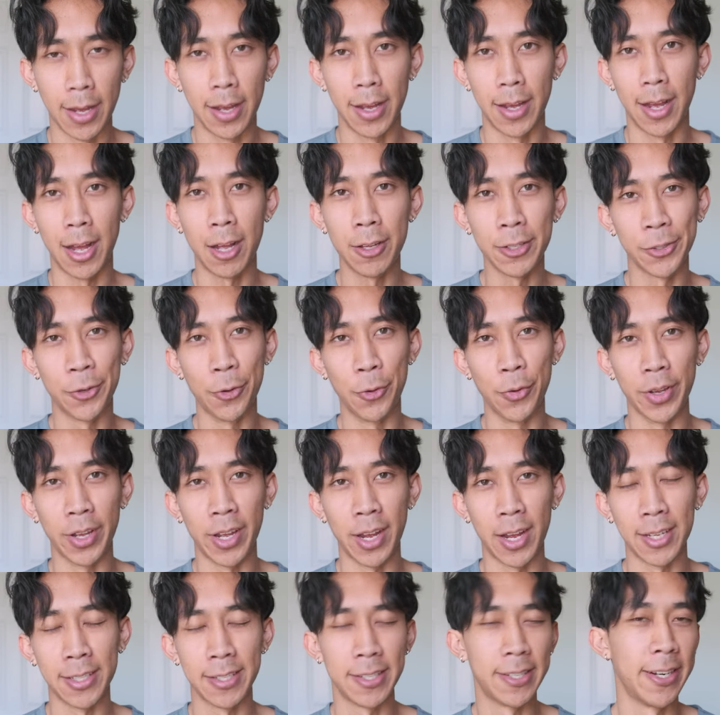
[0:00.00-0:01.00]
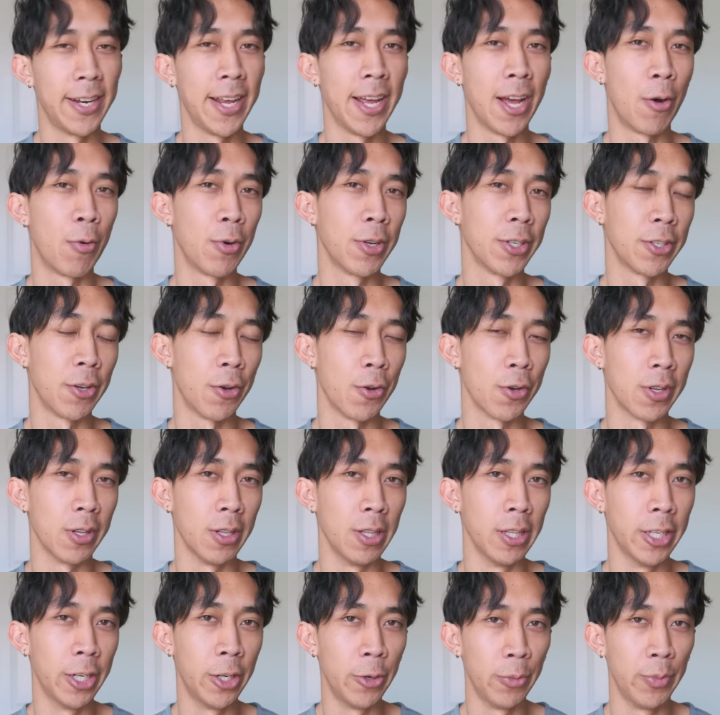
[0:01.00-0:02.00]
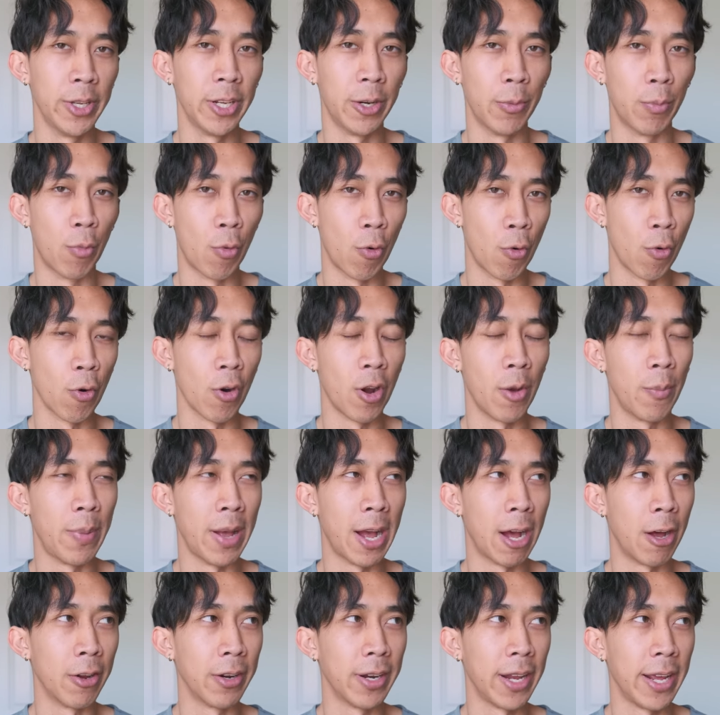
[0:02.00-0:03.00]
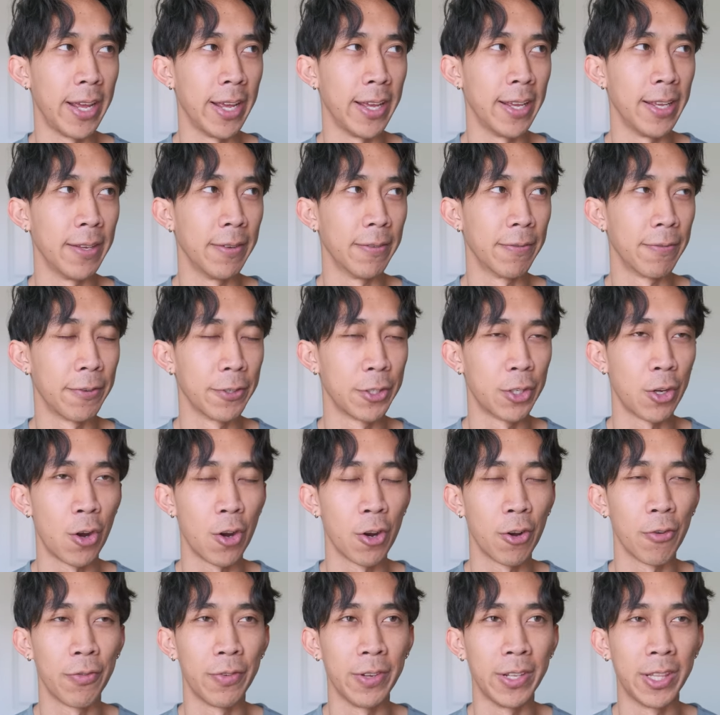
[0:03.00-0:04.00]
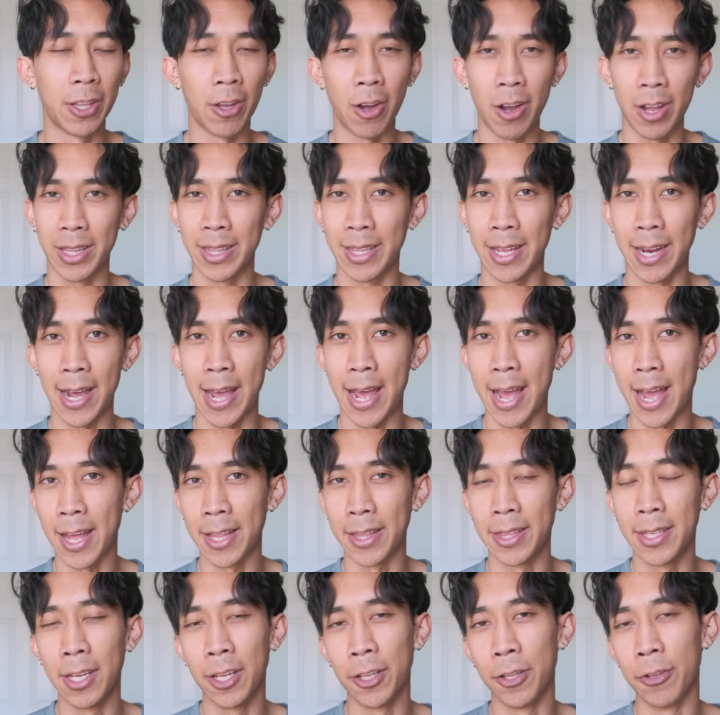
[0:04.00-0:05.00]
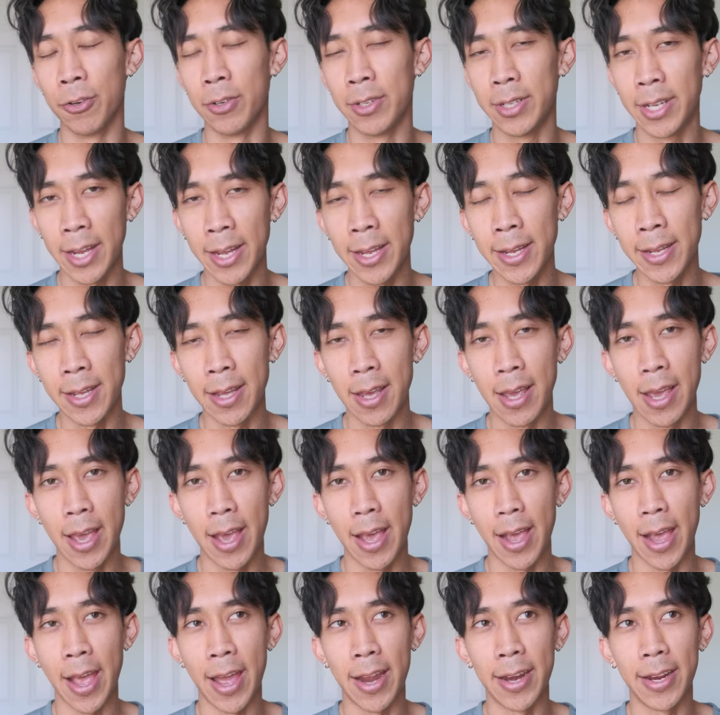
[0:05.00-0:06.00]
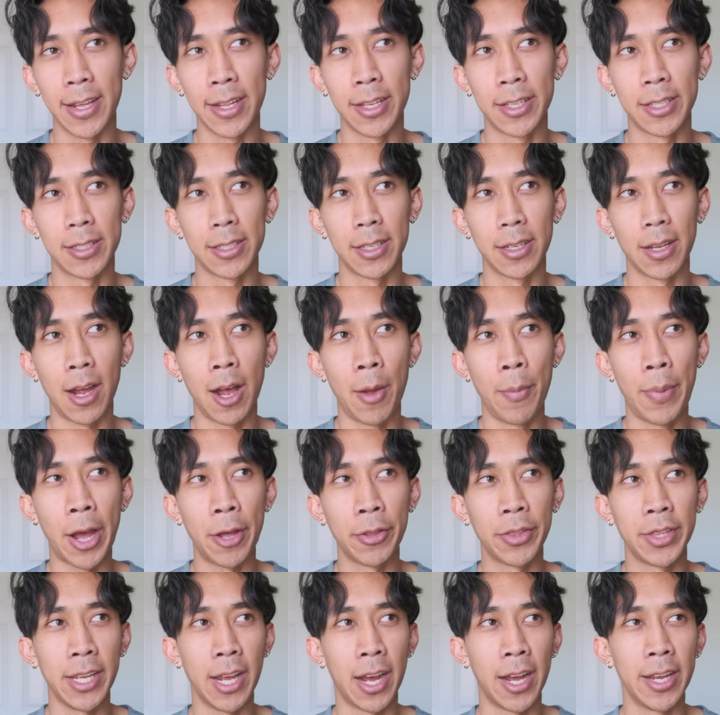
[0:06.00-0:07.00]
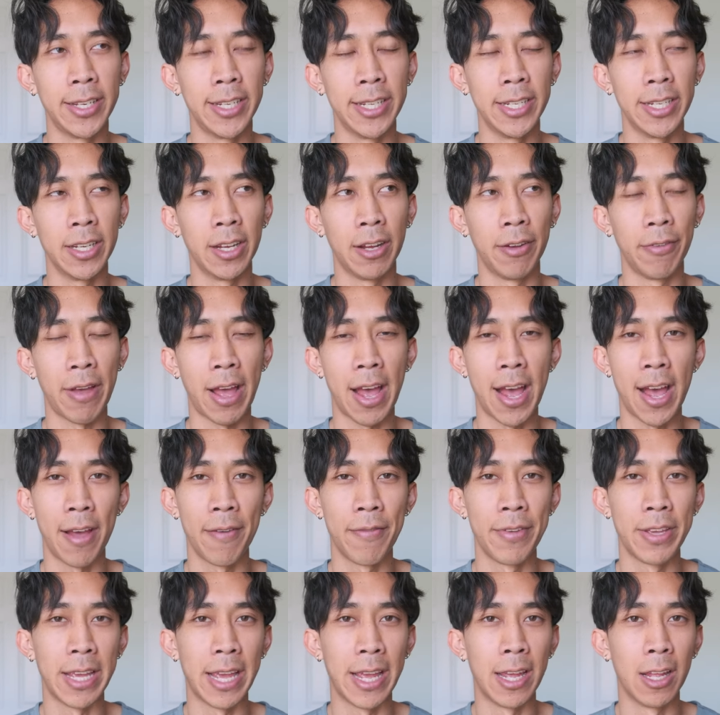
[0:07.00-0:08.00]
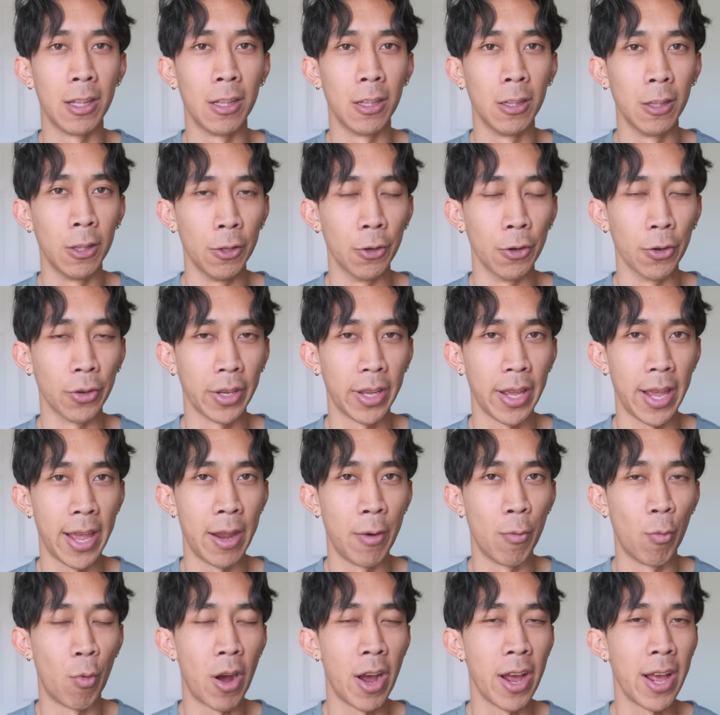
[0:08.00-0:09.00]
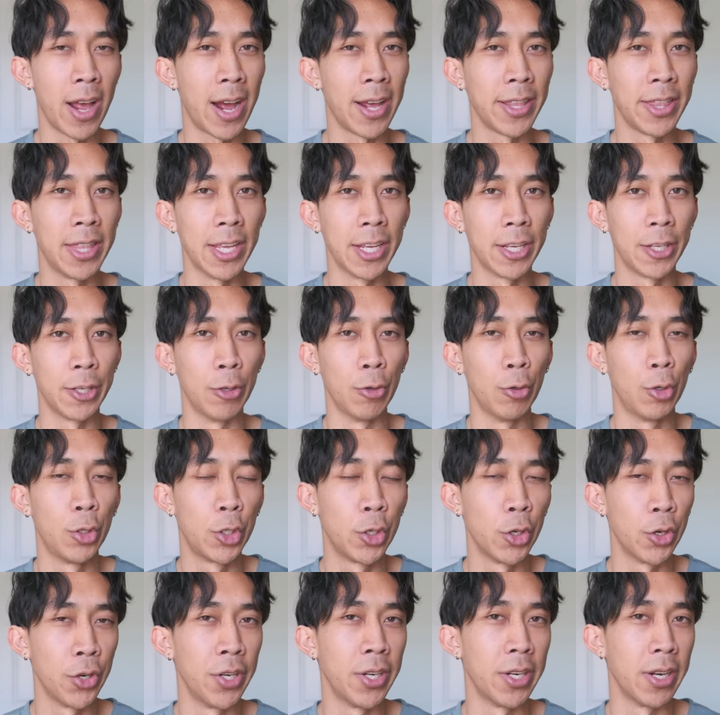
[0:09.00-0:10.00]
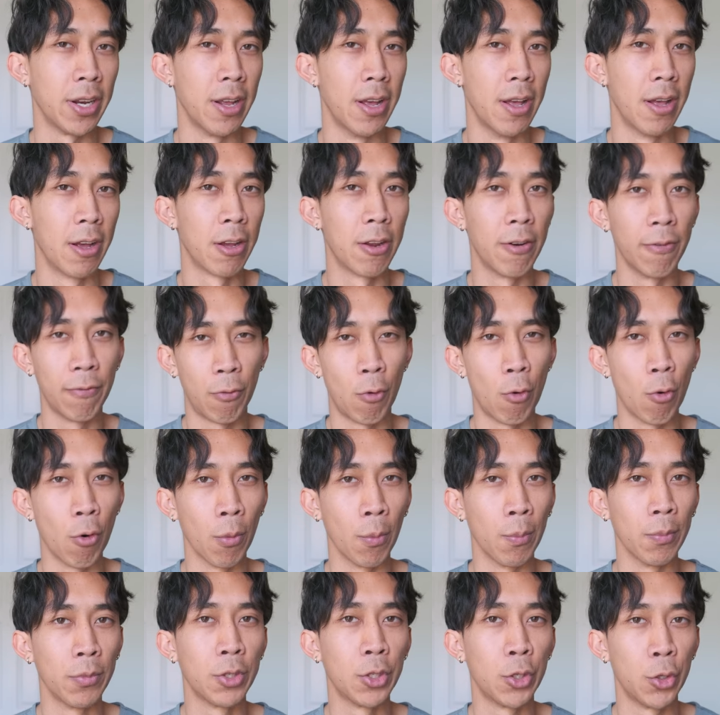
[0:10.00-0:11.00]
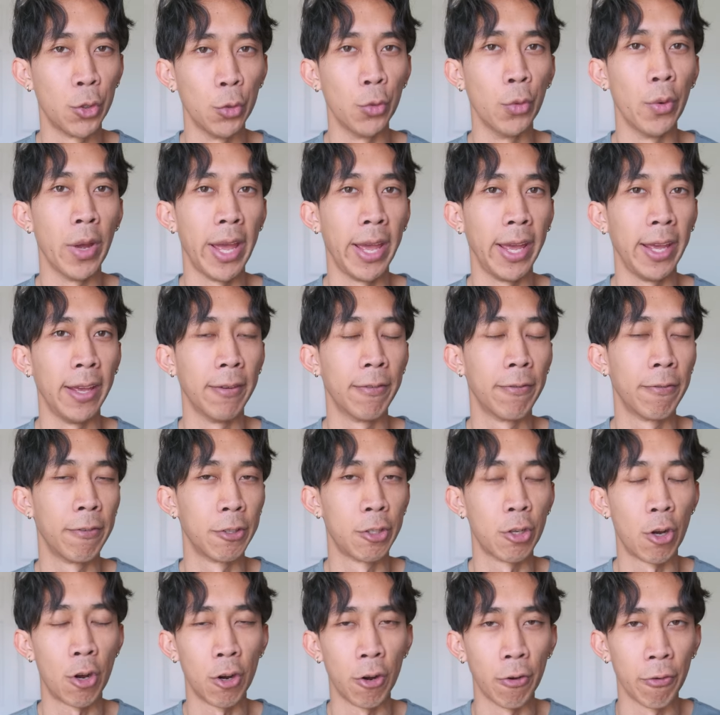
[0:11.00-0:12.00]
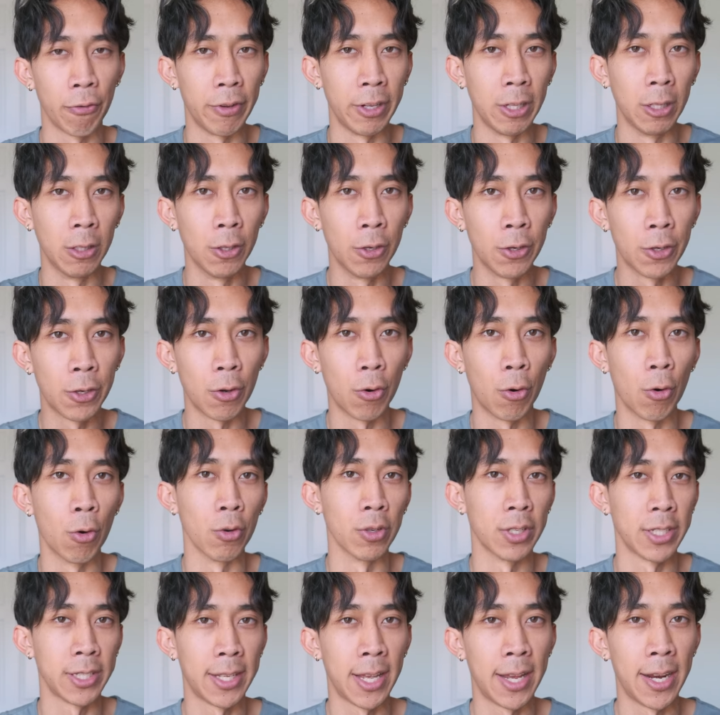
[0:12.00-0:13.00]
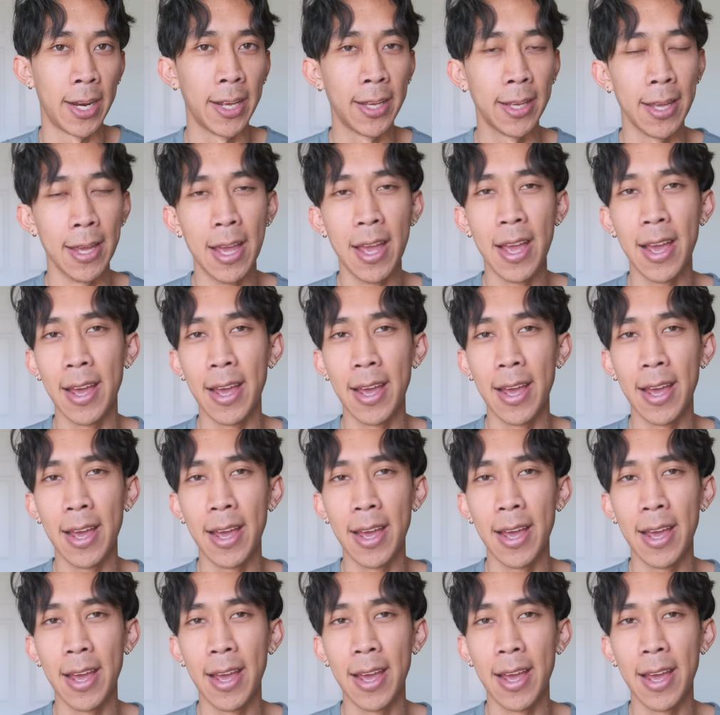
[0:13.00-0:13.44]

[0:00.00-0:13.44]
How's it going, guys? Today I want to talk a little bit more about a photography thought that I had the other day, and it's about the idea of having a look and why I think you shouldn't conform to a photography look or aesthetic.